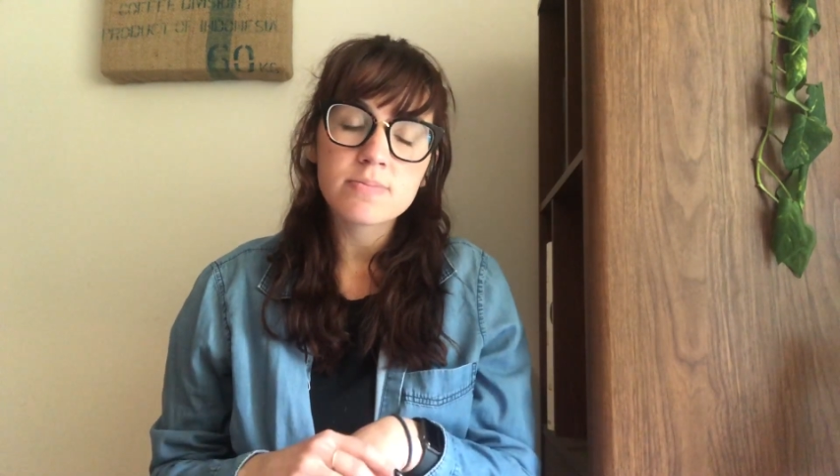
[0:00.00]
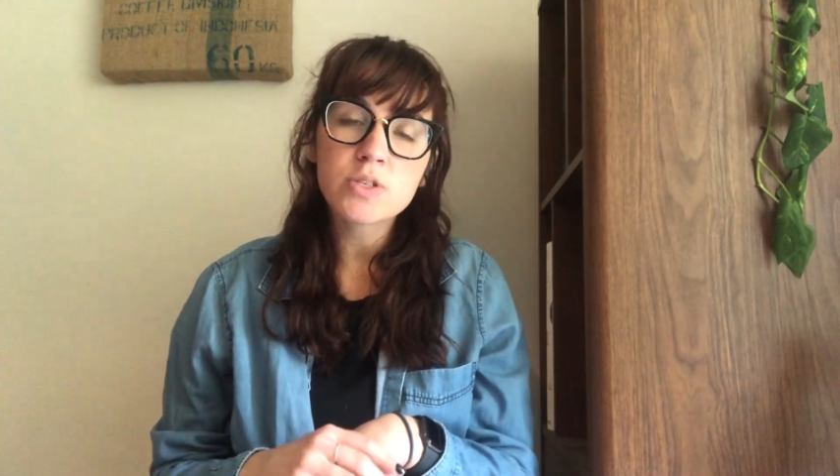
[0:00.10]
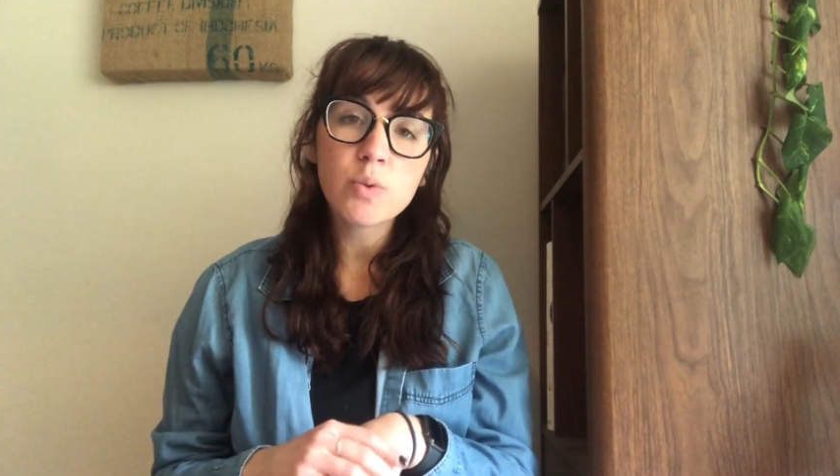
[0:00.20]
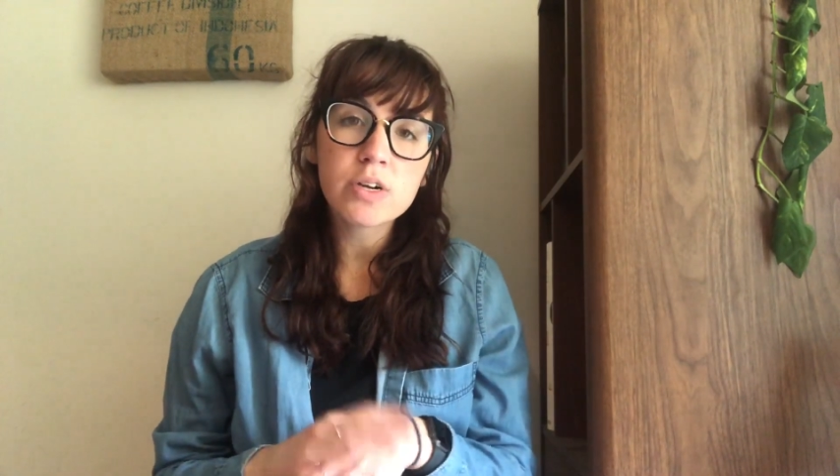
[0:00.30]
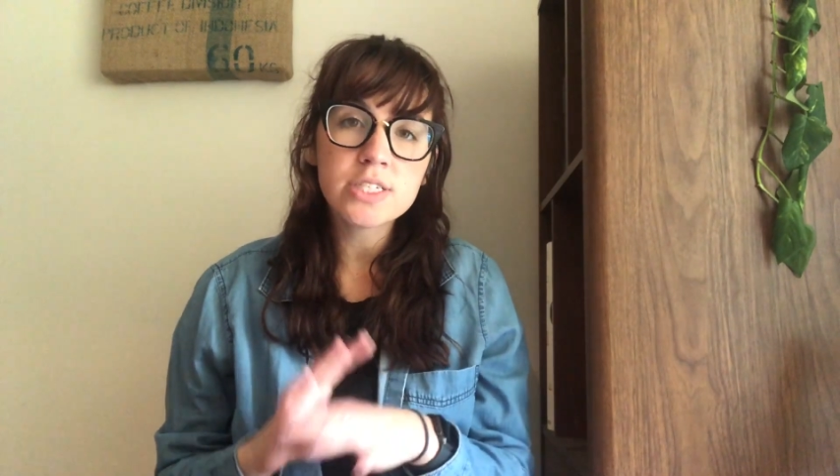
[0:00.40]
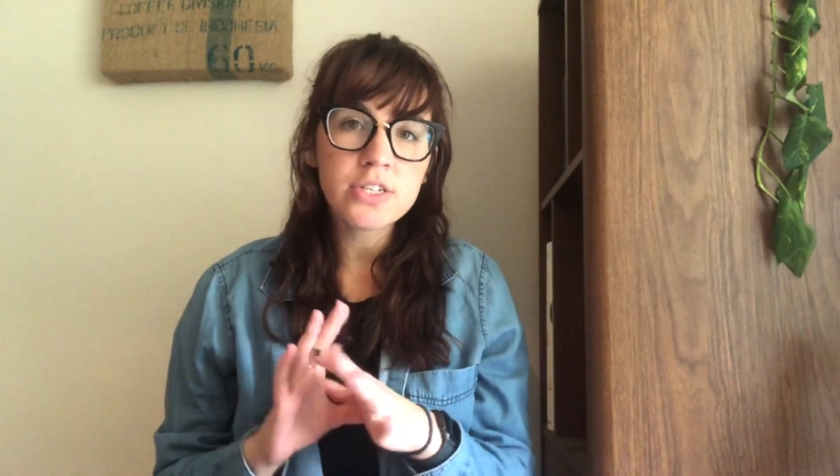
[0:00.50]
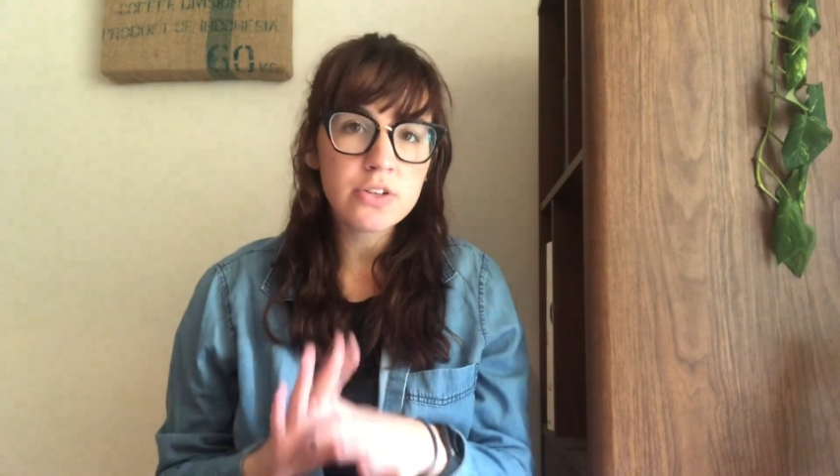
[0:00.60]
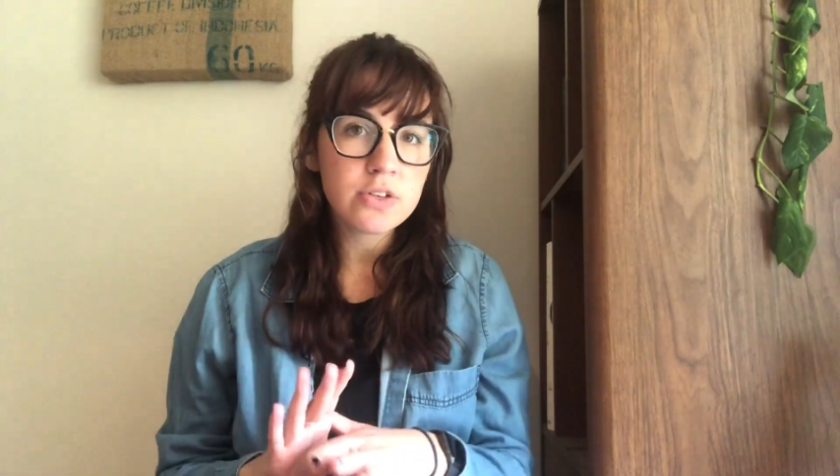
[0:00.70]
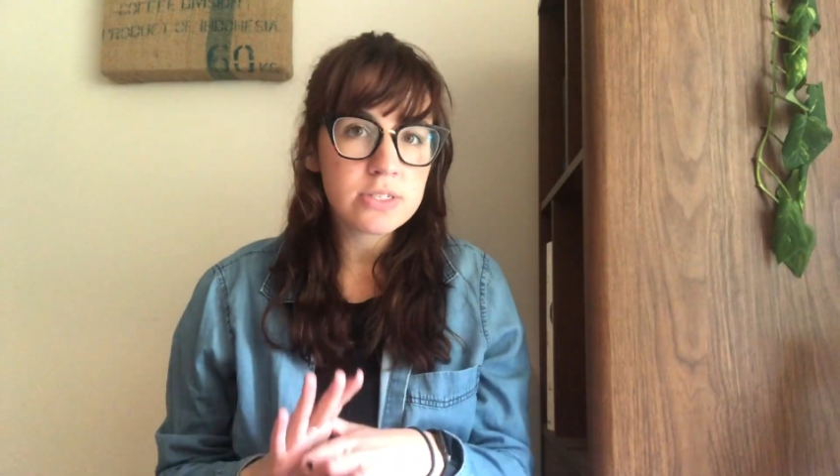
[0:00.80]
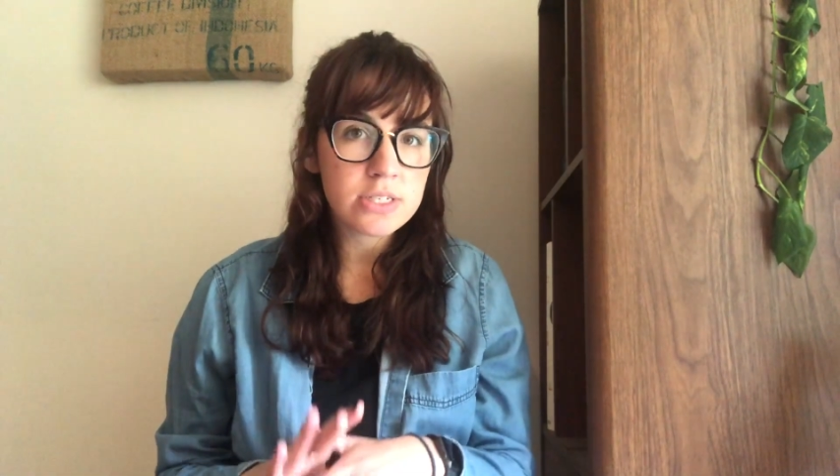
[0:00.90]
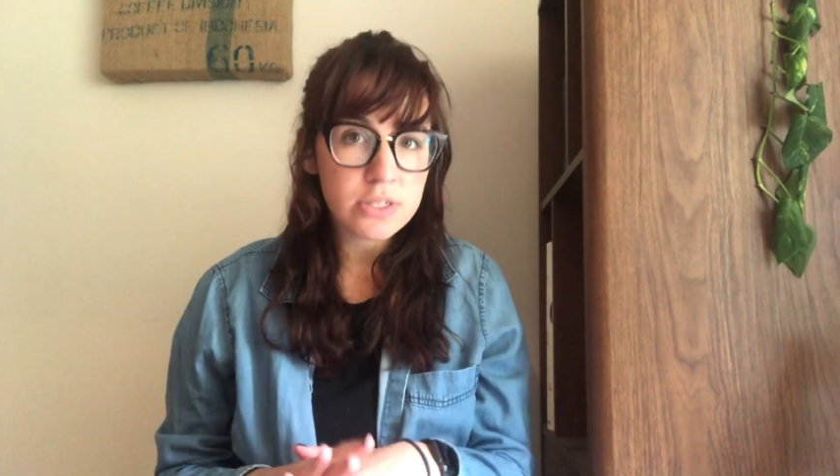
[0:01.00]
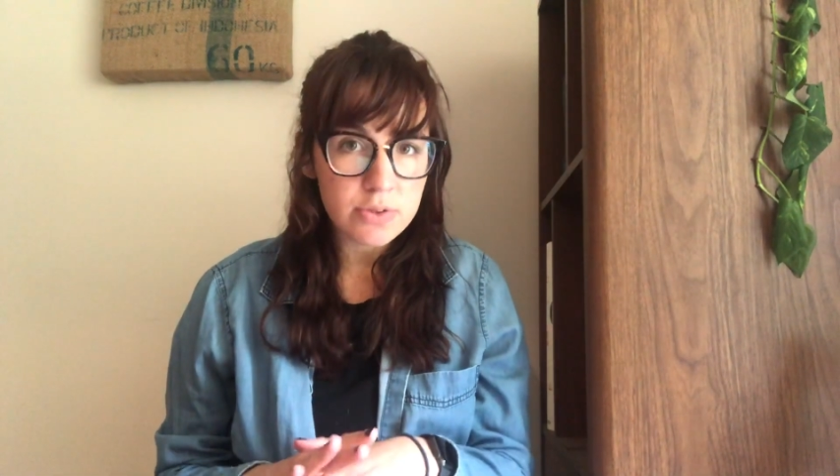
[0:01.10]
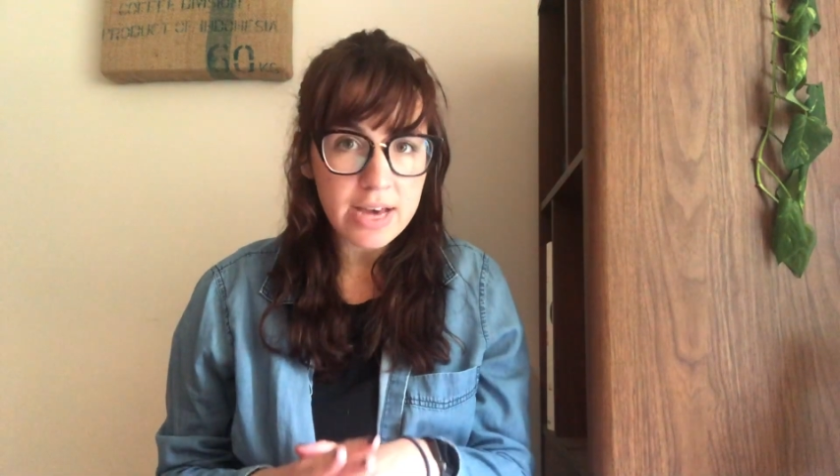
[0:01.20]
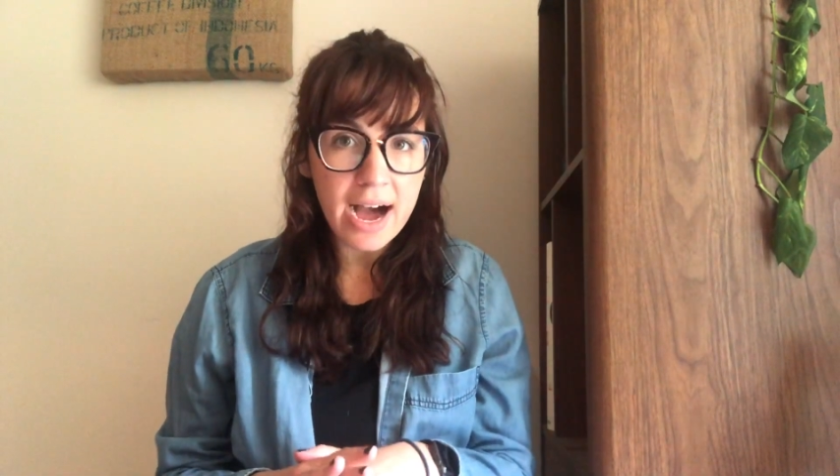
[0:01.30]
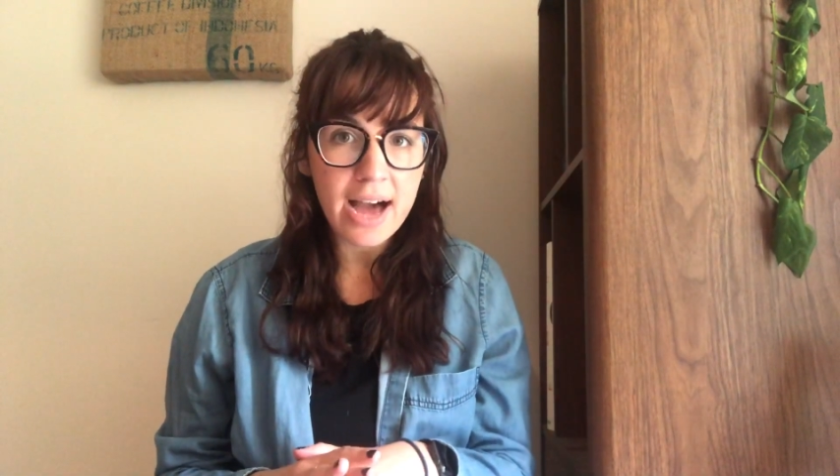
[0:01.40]
So we'll continue to
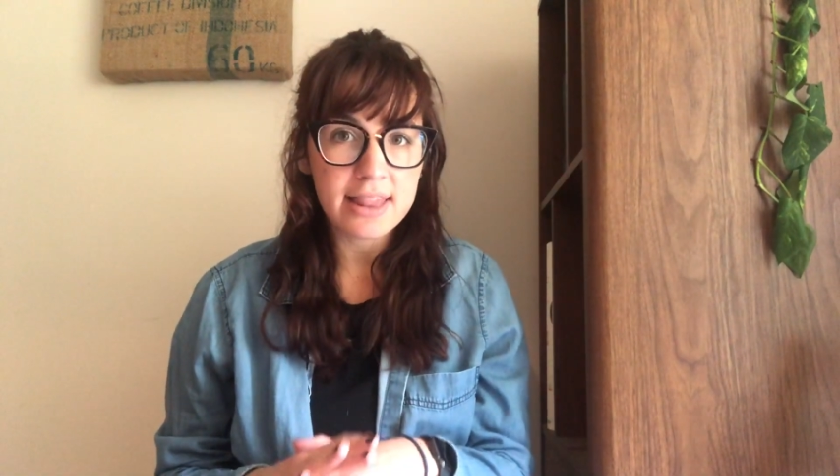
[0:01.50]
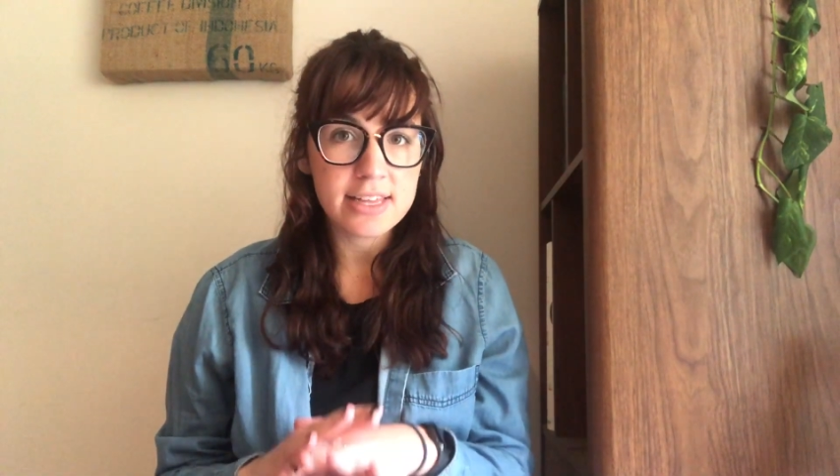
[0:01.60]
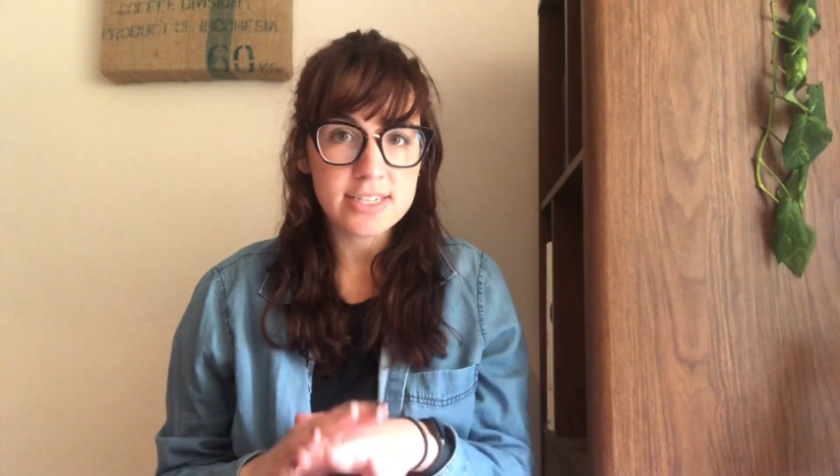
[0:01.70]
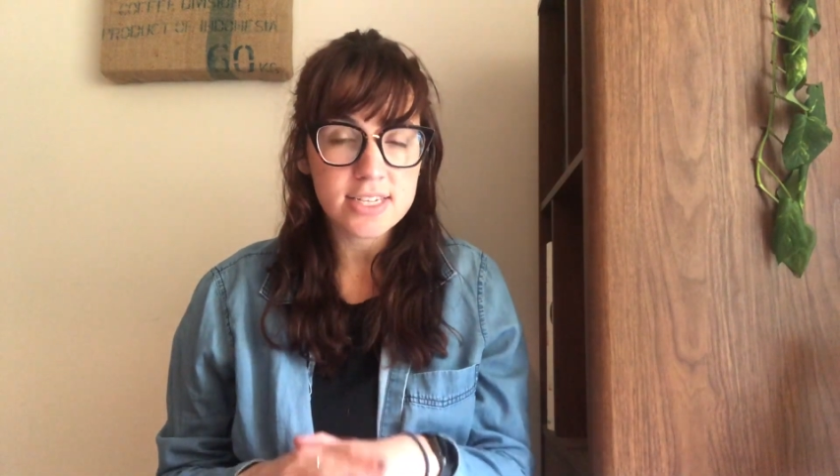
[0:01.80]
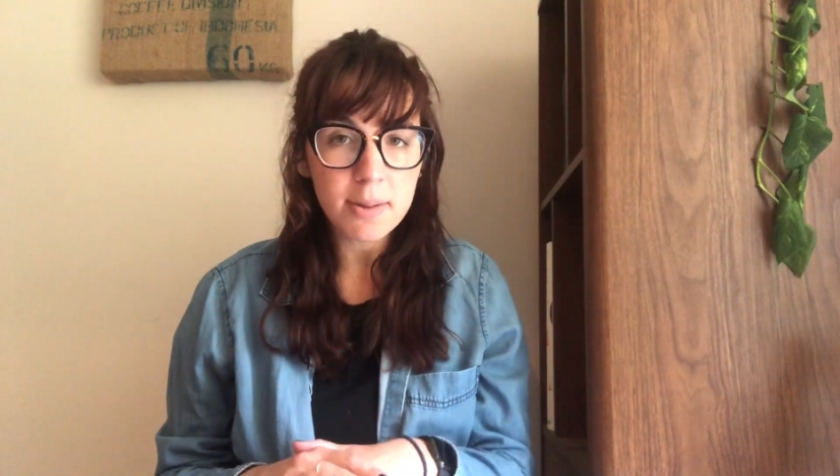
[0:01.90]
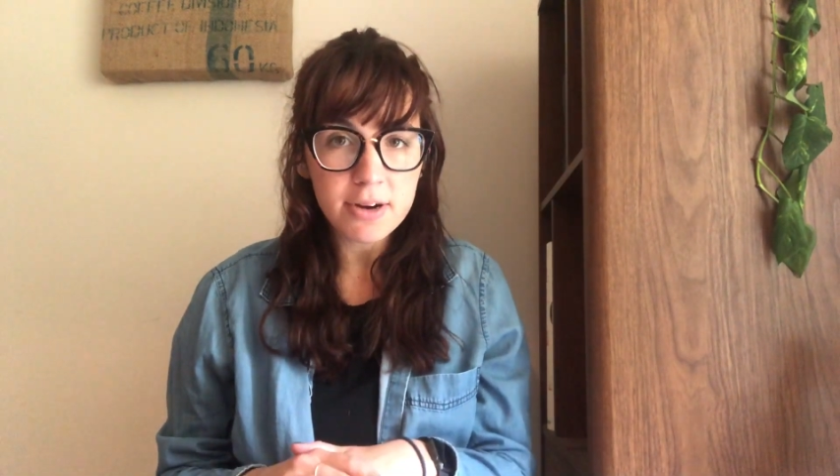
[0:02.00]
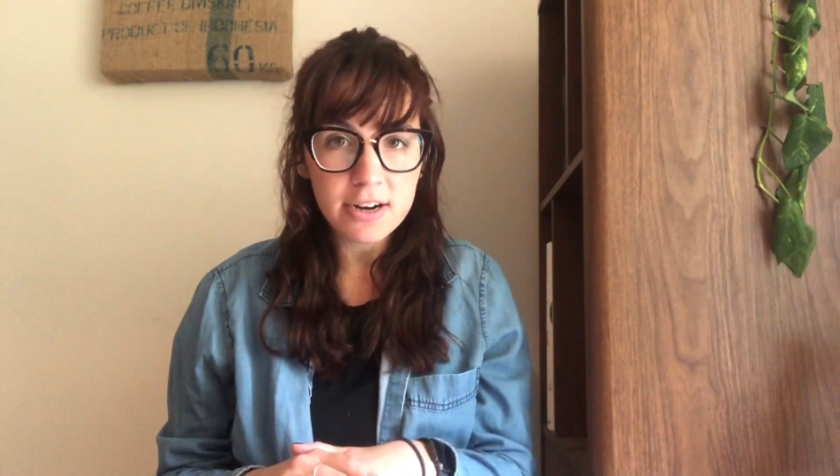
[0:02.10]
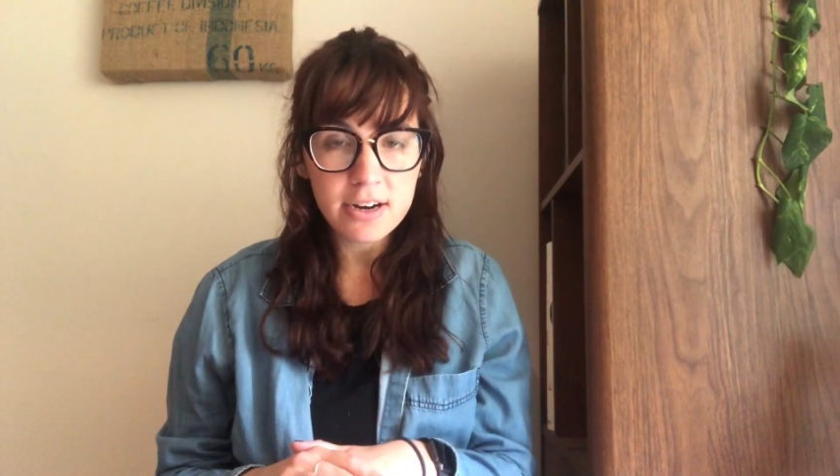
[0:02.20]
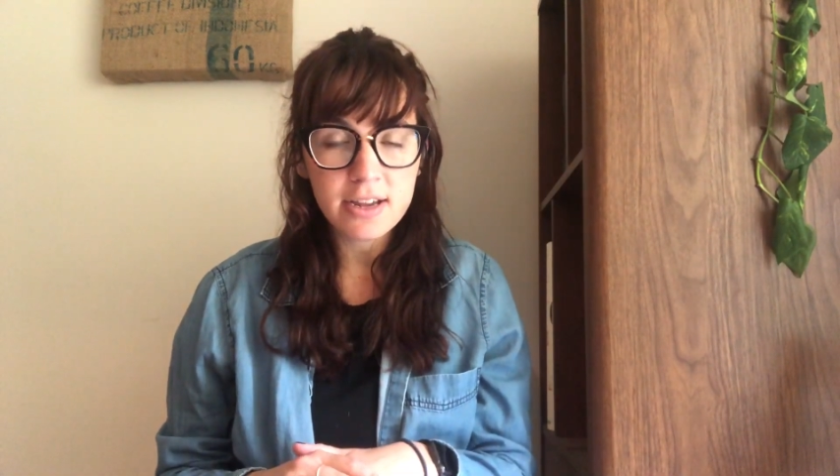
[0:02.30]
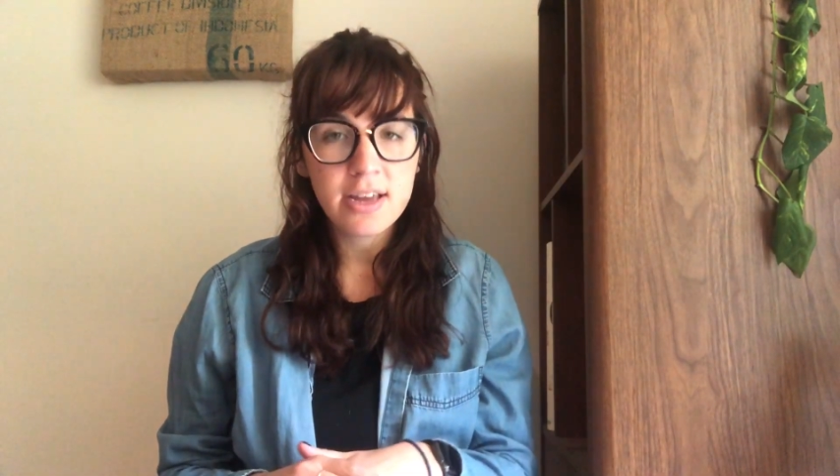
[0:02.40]
do that this summer